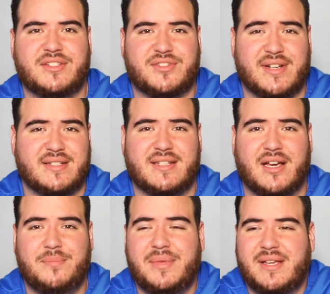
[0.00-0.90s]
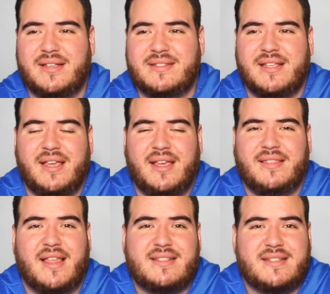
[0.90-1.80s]
stressed out because
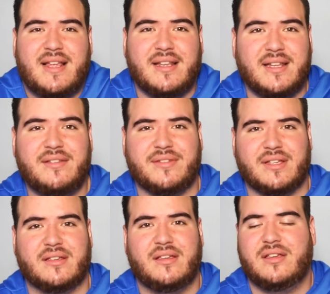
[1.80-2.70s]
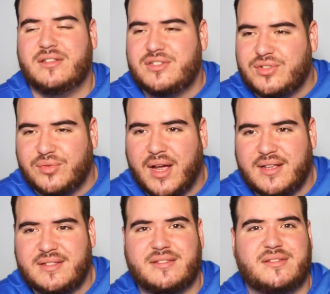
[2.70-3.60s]
that's not living.
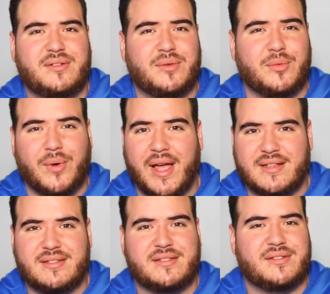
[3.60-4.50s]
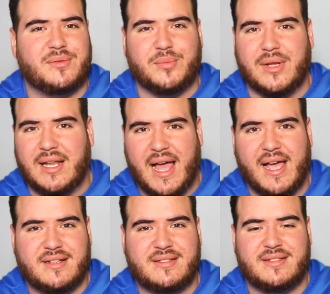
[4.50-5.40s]
Trust, rest,
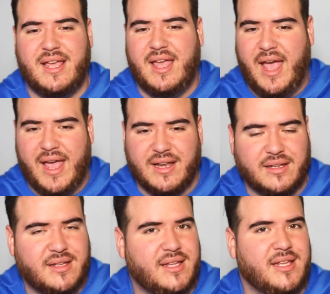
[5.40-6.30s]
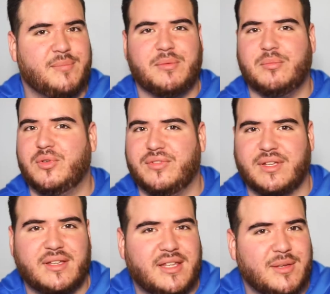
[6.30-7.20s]
relax, and keep it
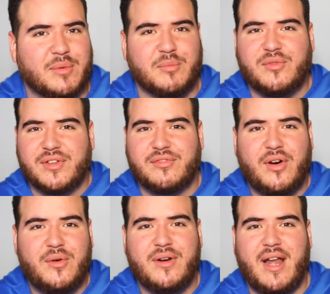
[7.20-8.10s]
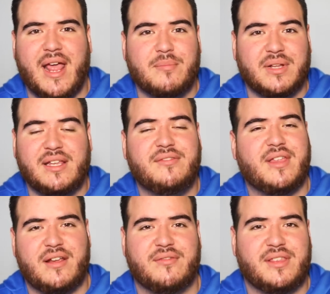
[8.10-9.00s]
moving. Keep it moving forward and believe
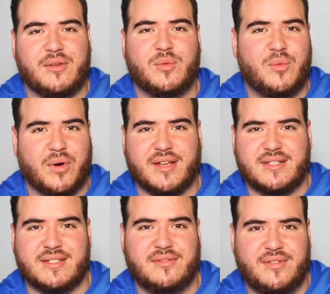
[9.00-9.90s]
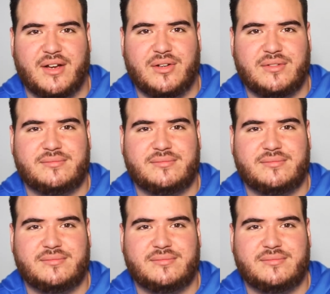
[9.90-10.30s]
that everything will work itself out.